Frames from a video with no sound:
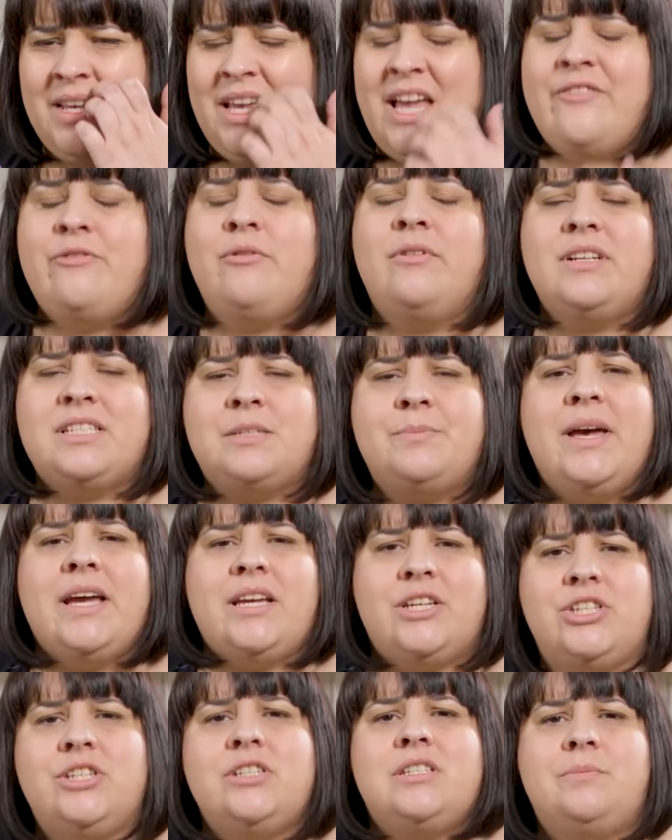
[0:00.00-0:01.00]
Everyone
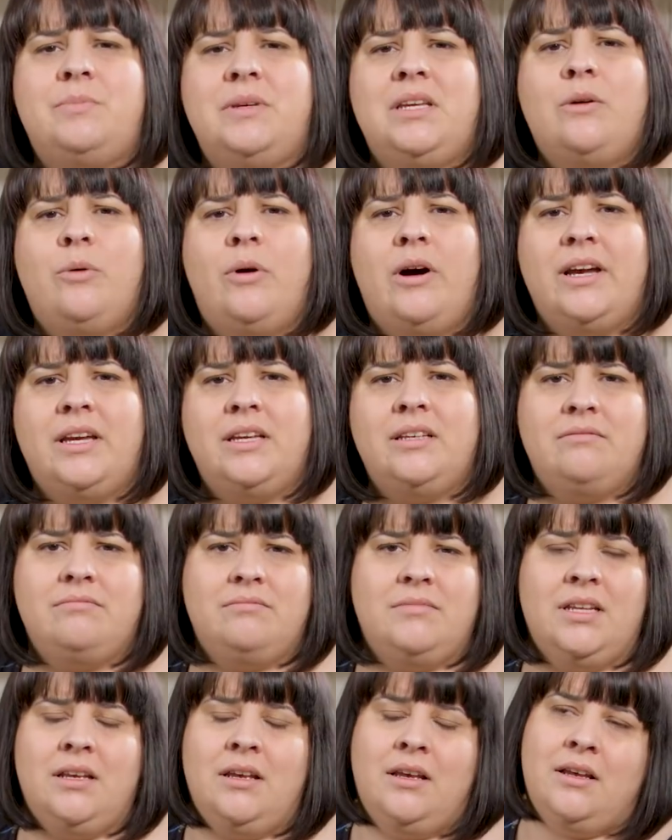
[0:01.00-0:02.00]
expects you to be quite
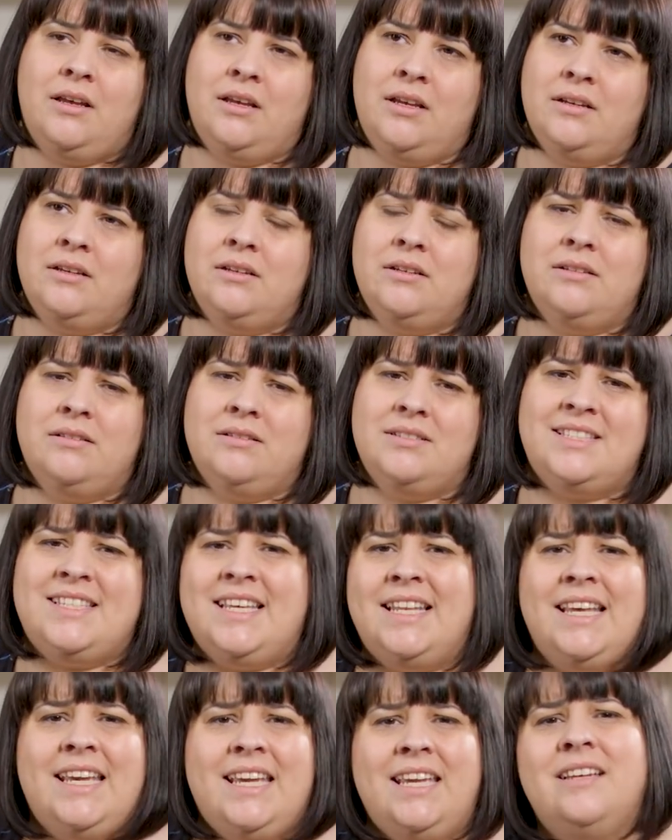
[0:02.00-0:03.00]

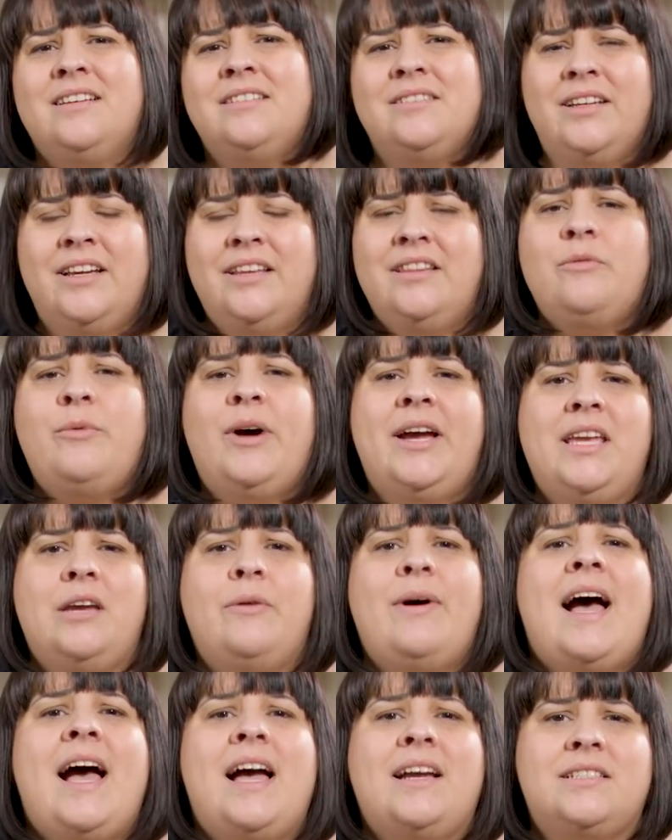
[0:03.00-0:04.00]
silly in the way
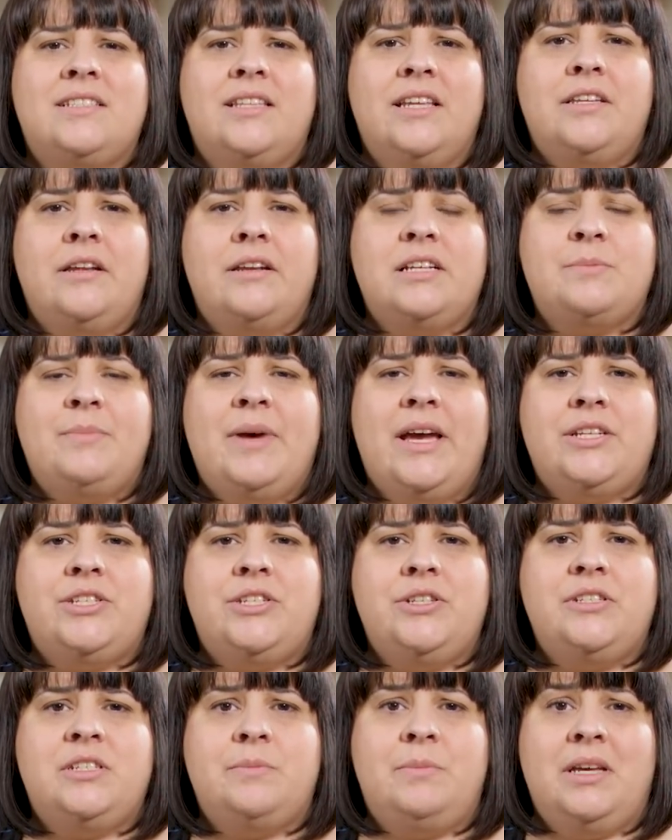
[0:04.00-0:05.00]
you act. They don't
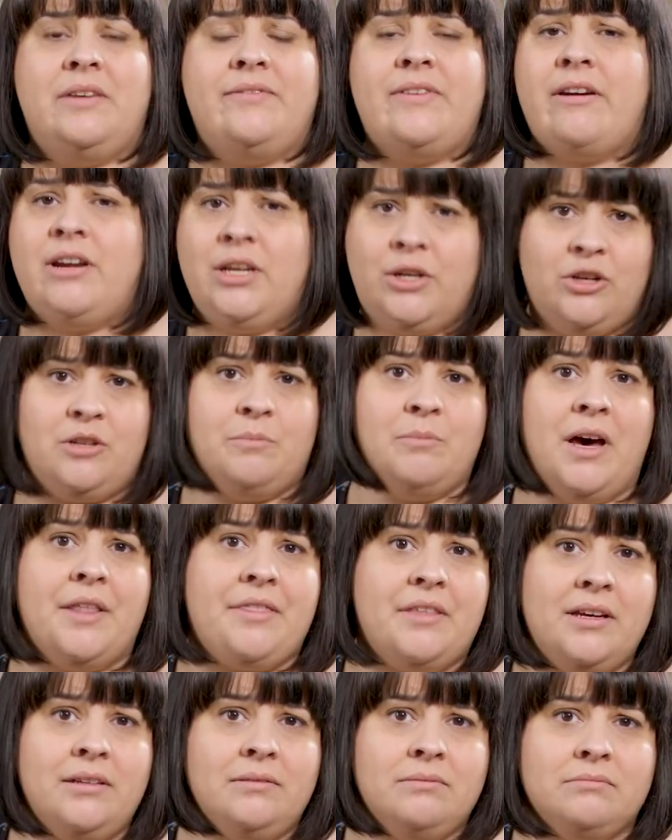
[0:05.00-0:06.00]
expect you to be a very good
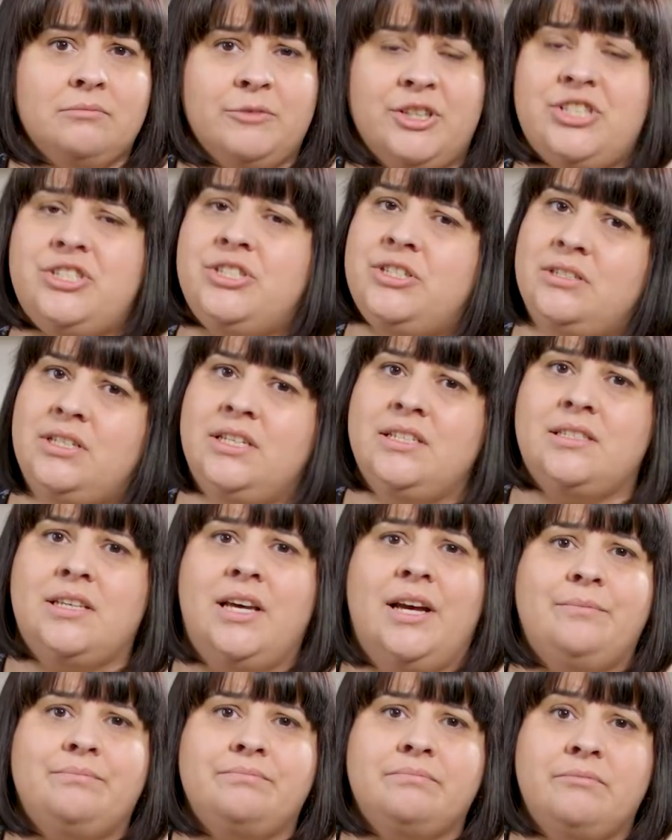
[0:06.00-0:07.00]
mother, which is
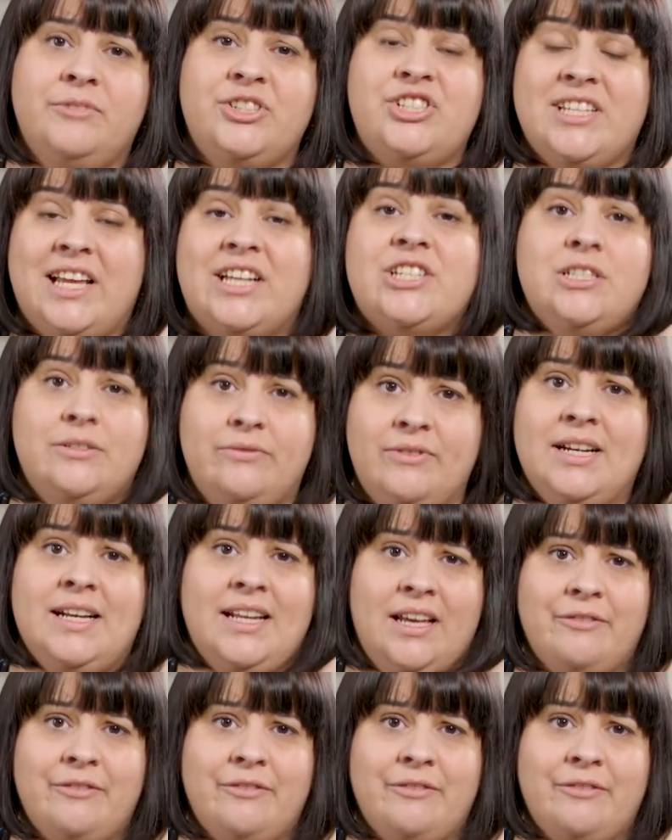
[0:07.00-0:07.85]
actually really